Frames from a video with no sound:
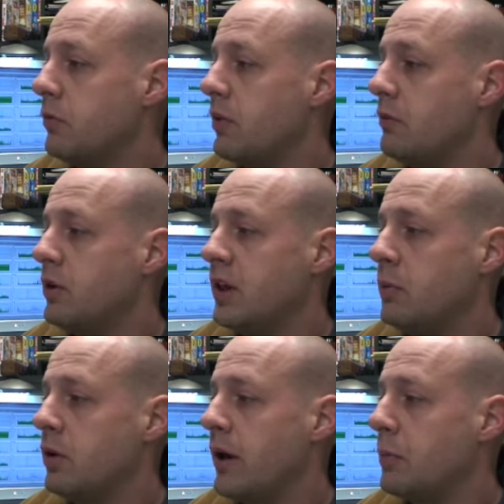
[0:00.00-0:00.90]
favorite
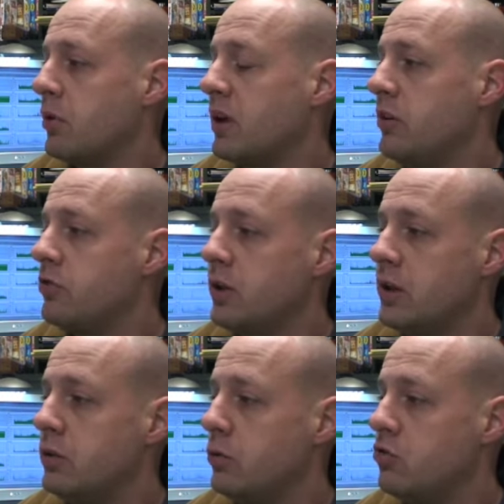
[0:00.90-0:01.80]
email application
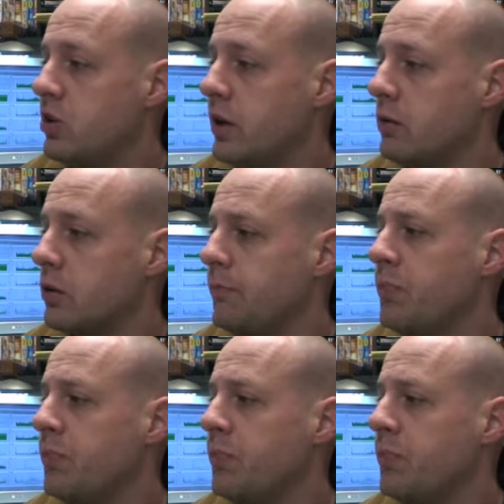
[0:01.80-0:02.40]
into Chandler.